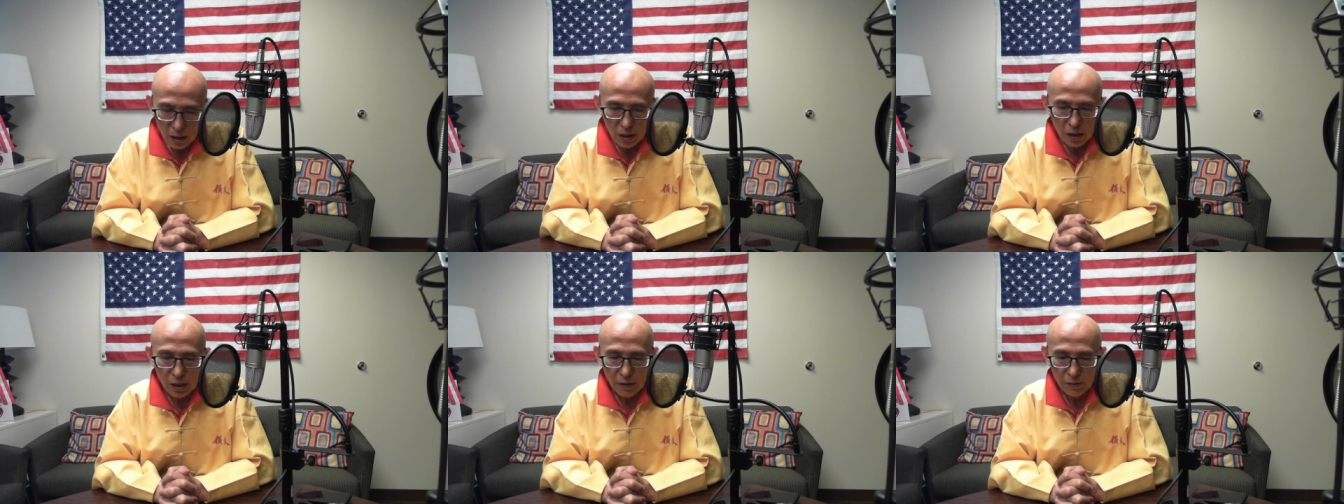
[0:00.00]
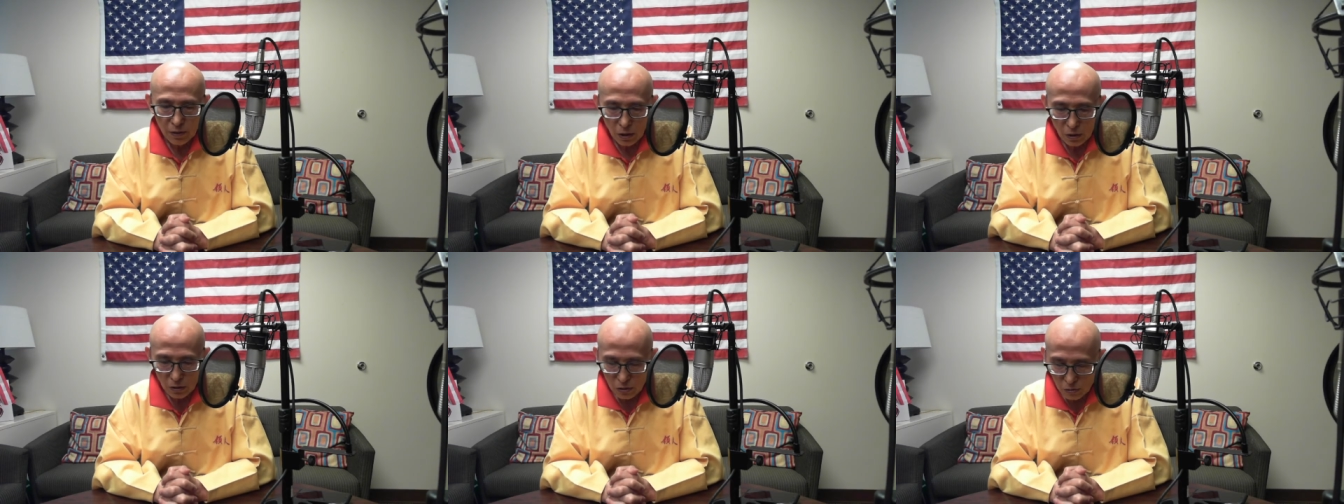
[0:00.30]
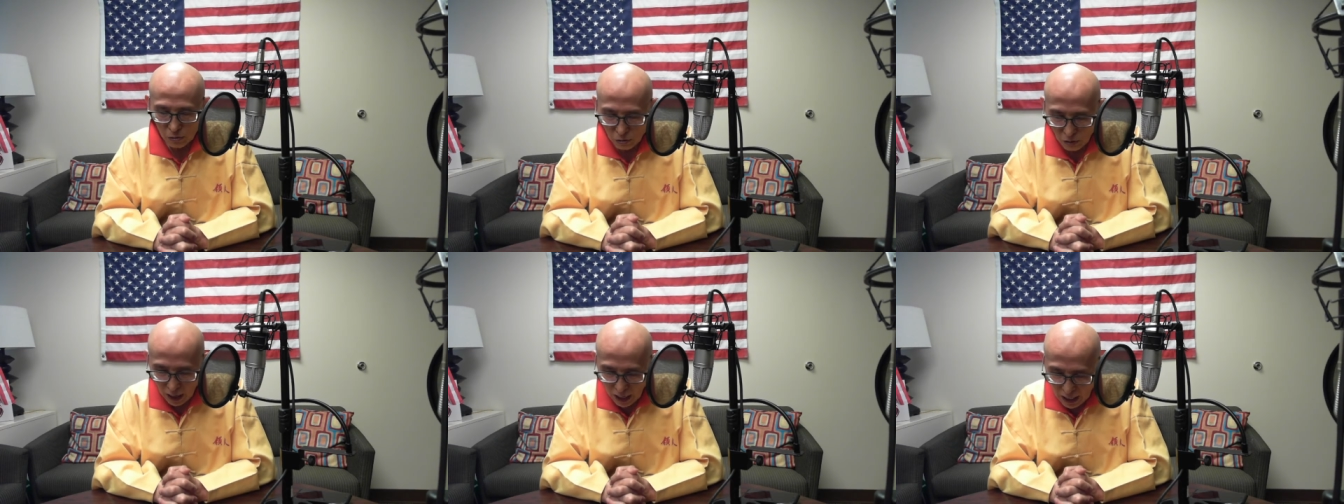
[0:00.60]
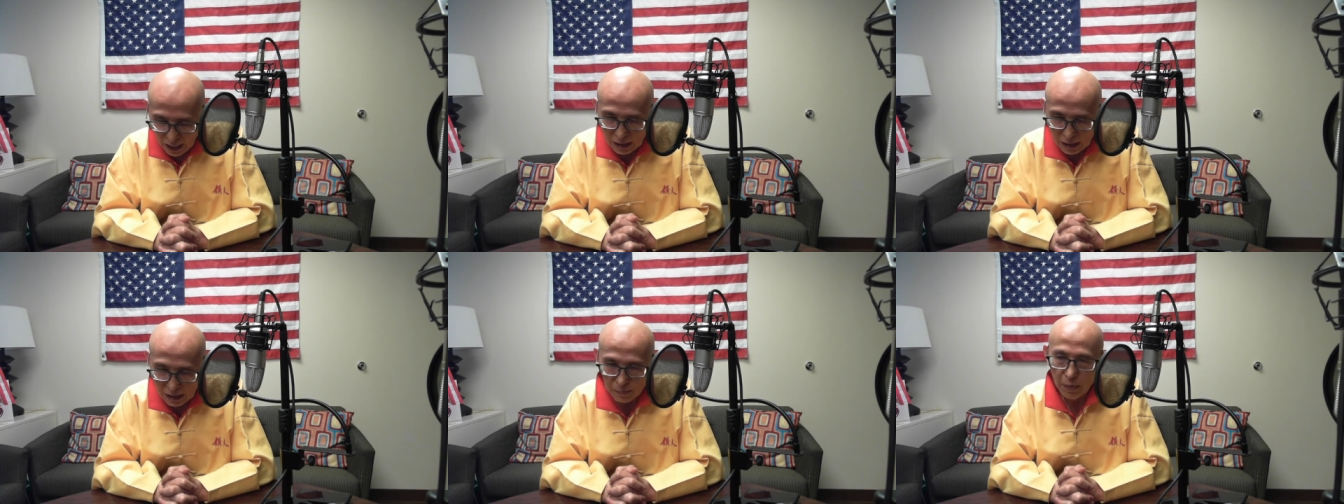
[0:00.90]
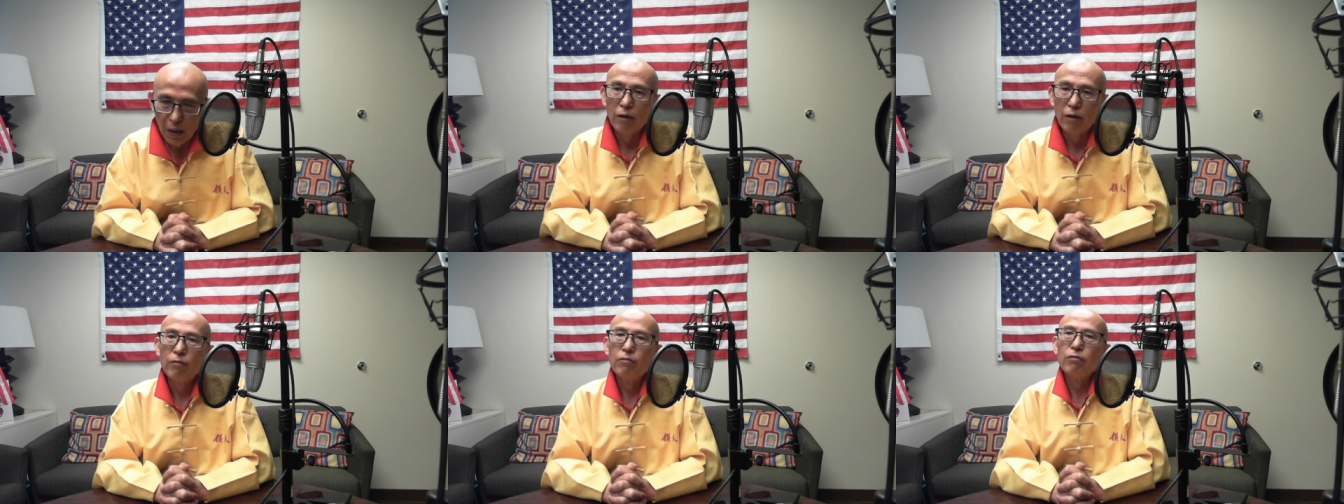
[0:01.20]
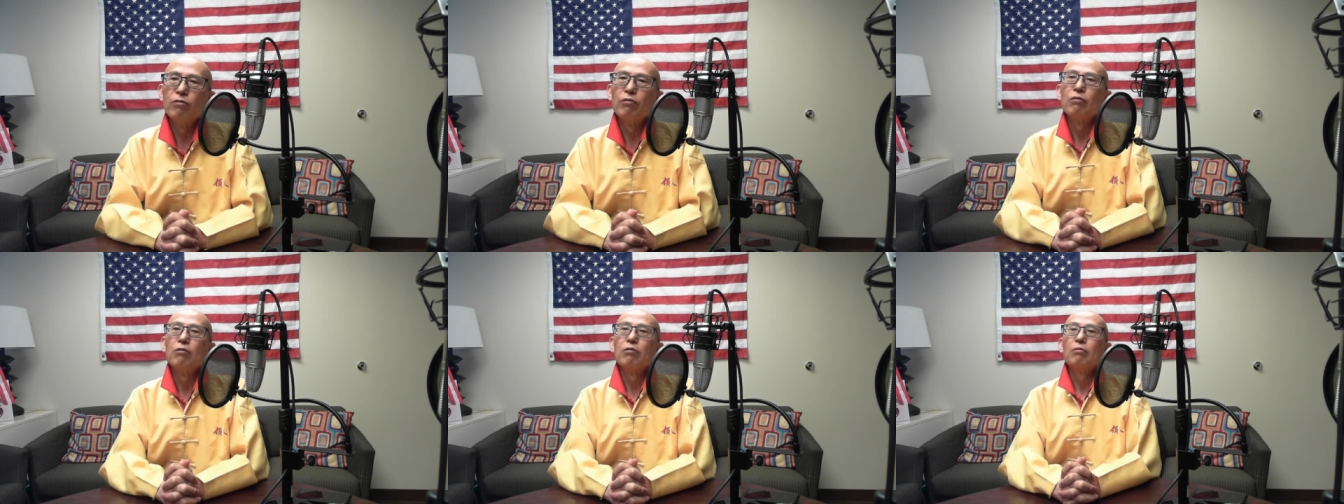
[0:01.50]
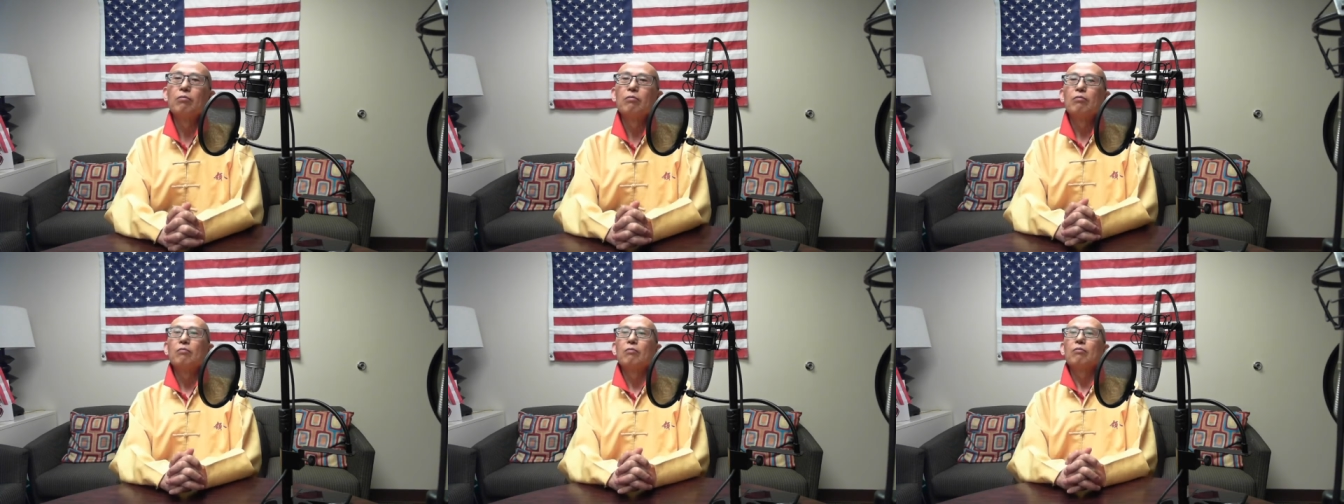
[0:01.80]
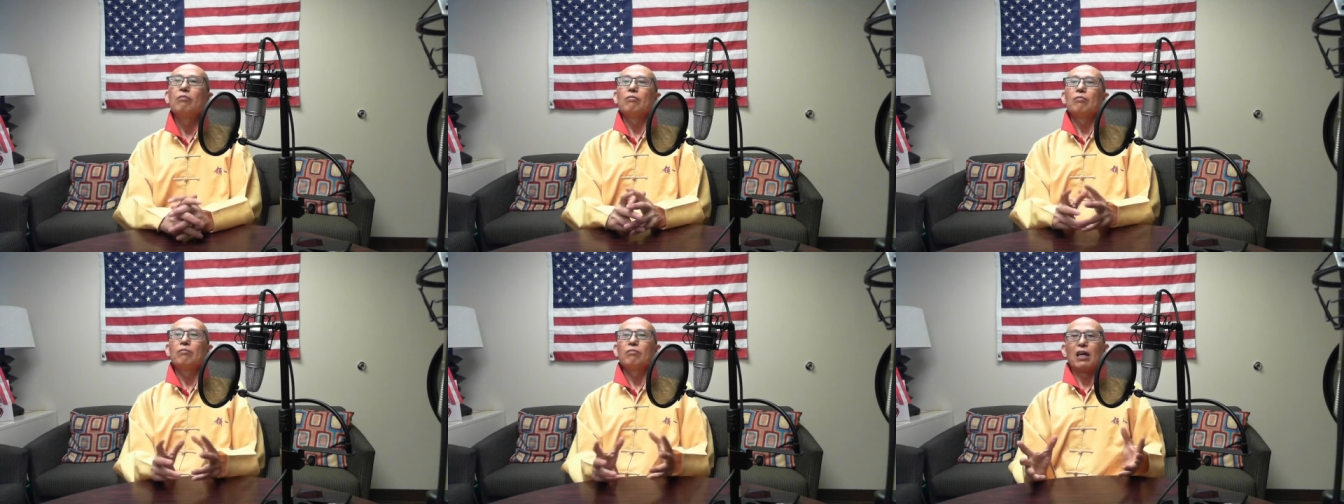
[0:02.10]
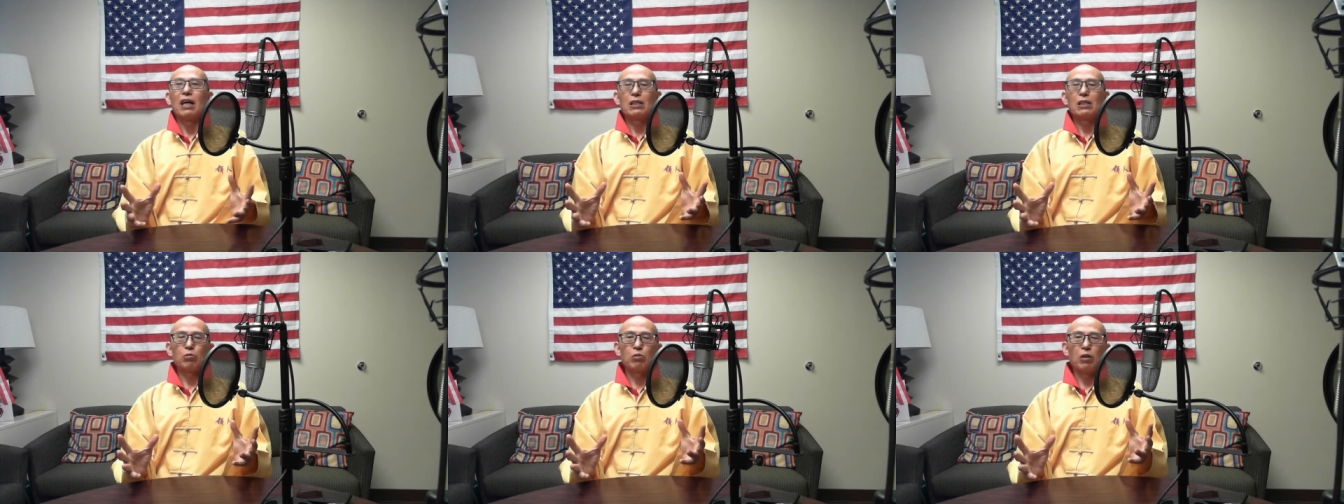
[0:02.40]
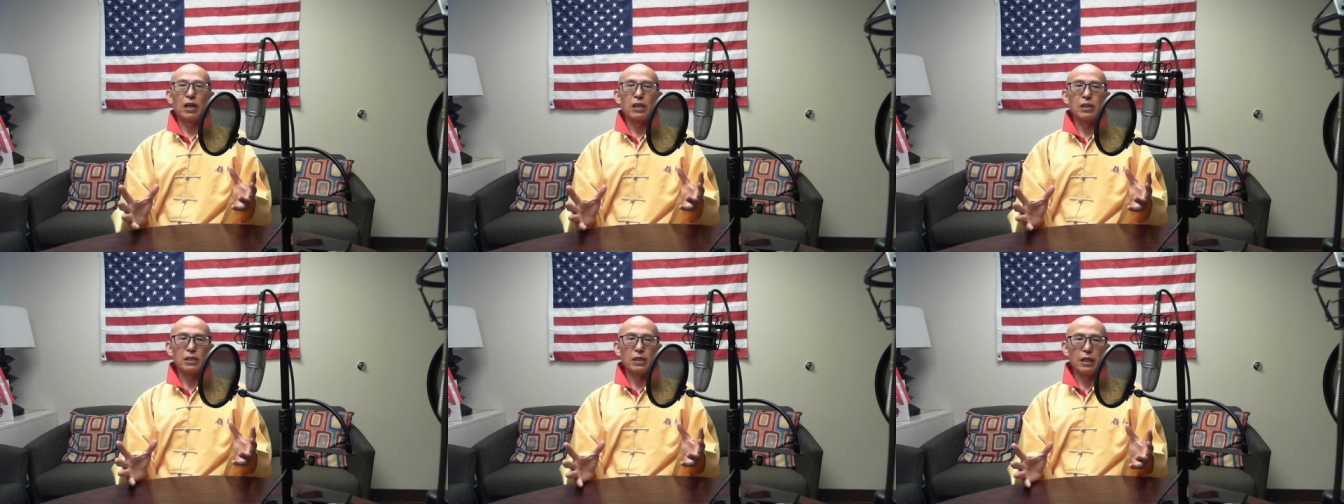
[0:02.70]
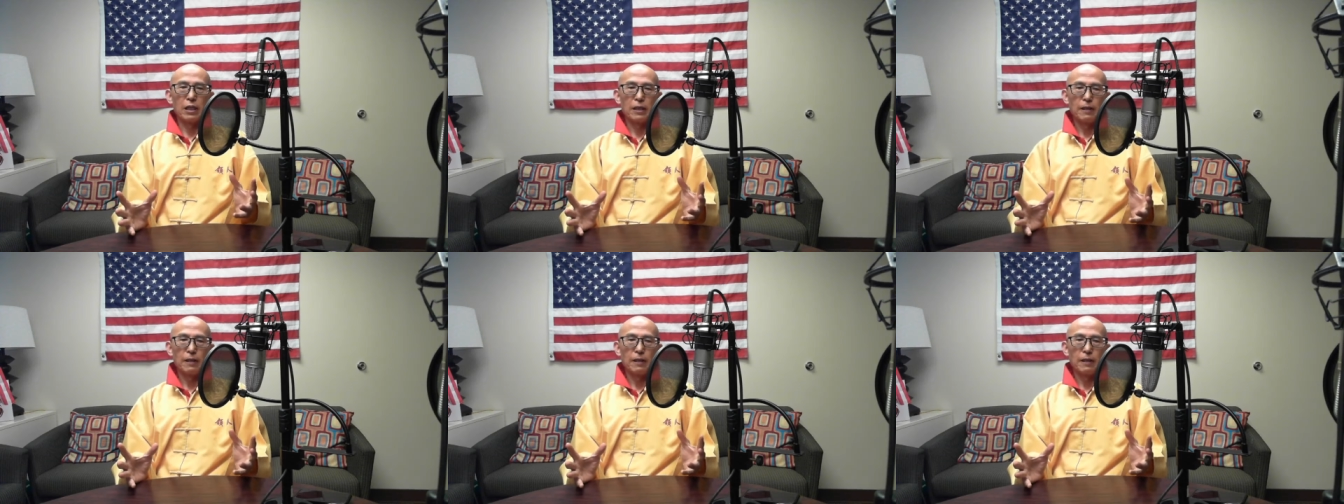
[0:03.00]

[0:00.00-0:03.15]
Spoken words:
You've got to rise above. That's what I see.